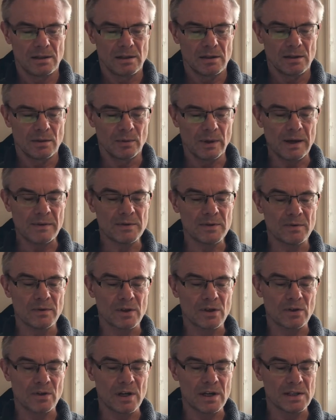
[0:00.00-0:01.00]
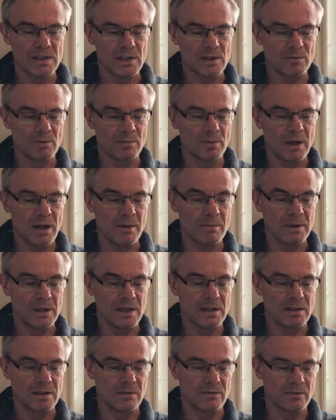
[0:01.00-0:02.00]
Waves of the crazies would be
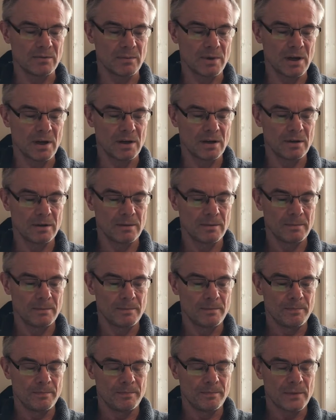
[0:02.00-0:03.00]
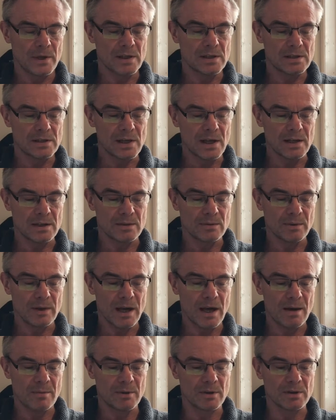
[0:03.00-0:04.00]
emanating from there. Instead, we
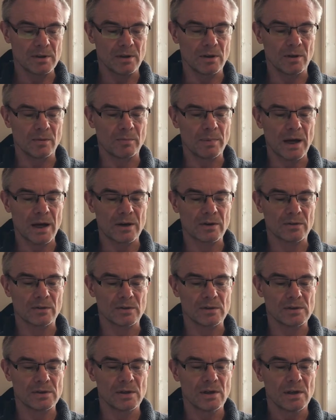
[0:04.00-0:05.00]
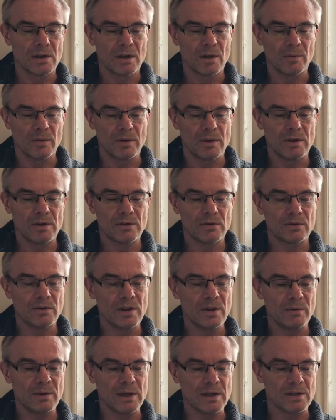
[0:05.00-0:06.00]
hammered along back roads, and within 3
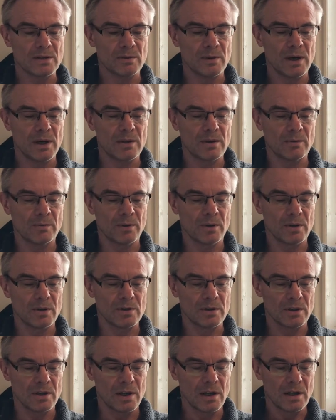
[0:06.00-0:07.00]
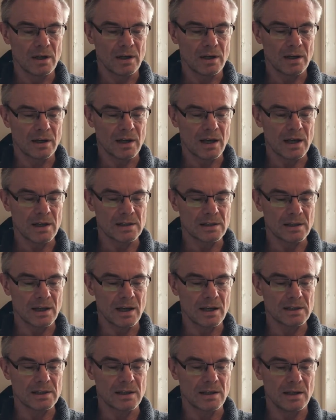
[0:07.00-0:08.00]
weeks we hit the border at
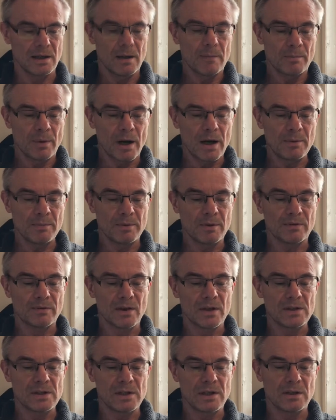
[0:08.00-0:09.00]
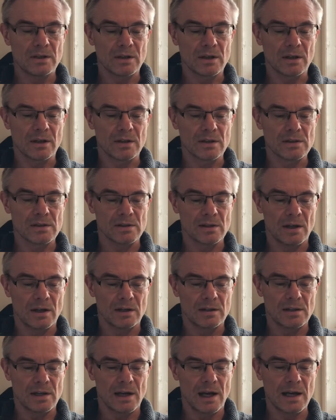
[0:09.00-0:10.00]
Kandagati, bribed the frontier guards,
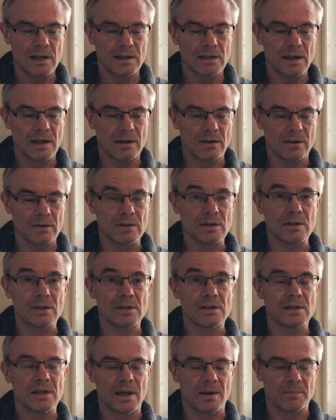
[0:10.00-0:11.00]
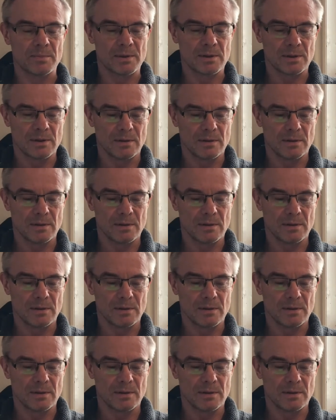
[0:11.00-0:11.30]
and headed out onto the steppes.